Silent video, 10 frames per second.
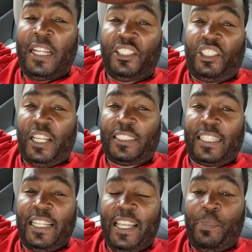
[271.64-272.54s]

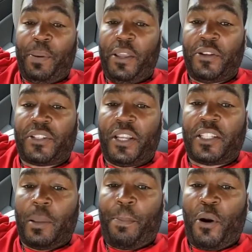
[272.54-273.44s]
Jessy Lee Peterson is
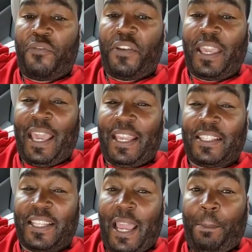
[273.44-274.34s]
the perfect
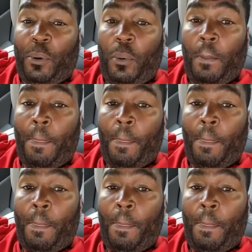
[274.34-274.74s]
example